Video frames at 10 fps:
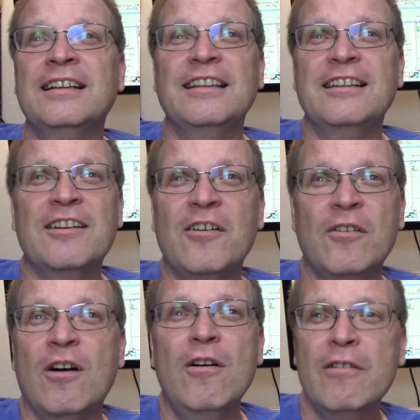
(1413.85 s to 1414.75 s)
you
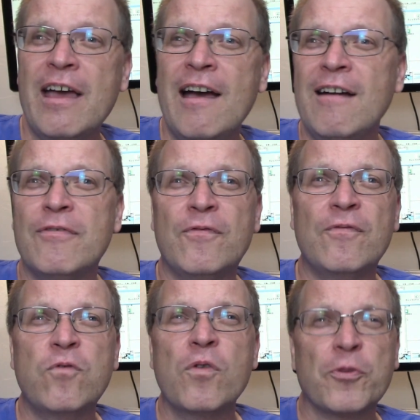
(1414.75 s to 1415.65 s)
know, oh yeah,
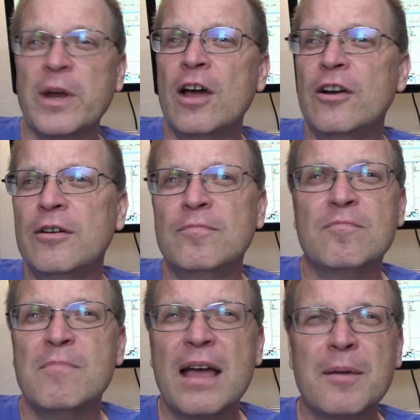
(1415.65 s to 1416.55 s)
for 300
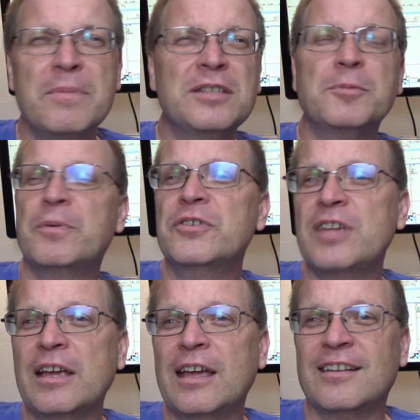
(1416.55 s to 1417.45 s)
megabits per
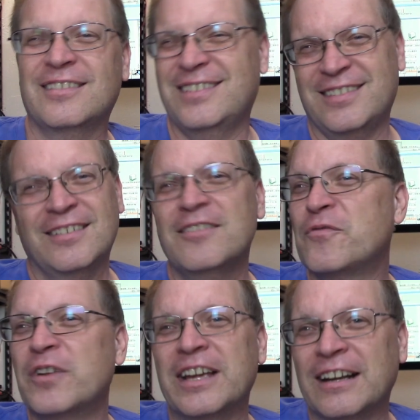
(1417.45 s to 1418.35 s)
second.
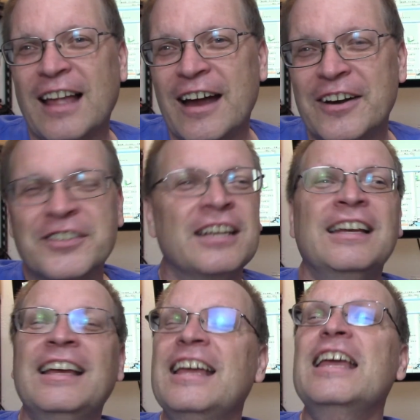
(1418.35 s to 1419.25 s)
Freaking liars.
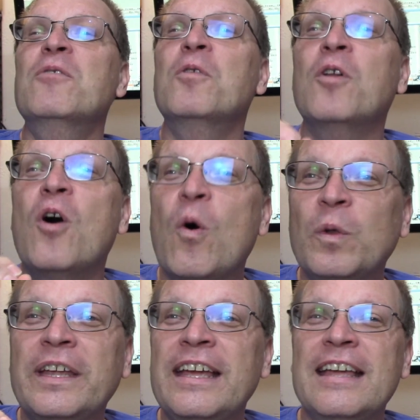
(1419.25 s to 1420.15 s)
It will
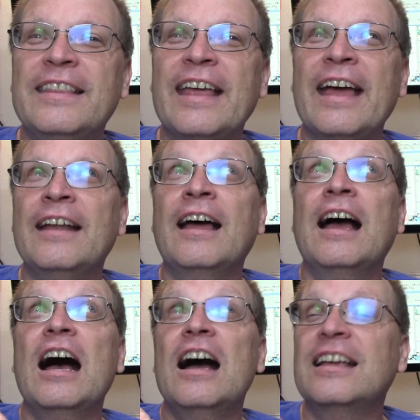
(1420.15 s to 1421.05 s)
only hit that
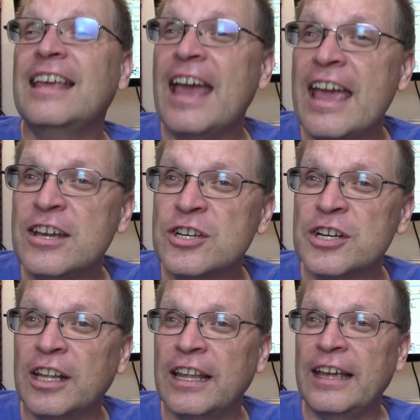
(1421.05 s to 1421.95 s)

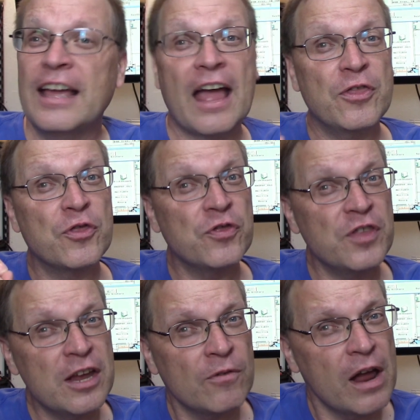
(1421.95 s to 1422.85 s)
occasionally and
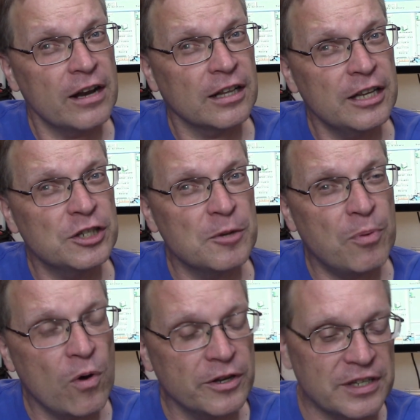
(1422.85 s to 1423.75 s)
theoretically
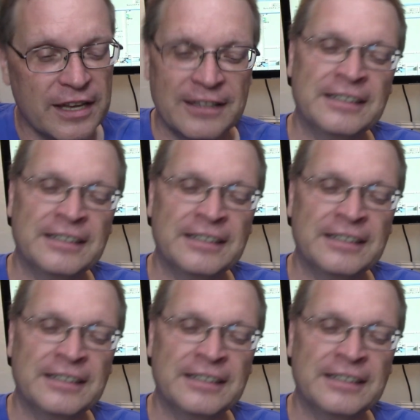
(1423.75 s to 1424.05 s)
supports it.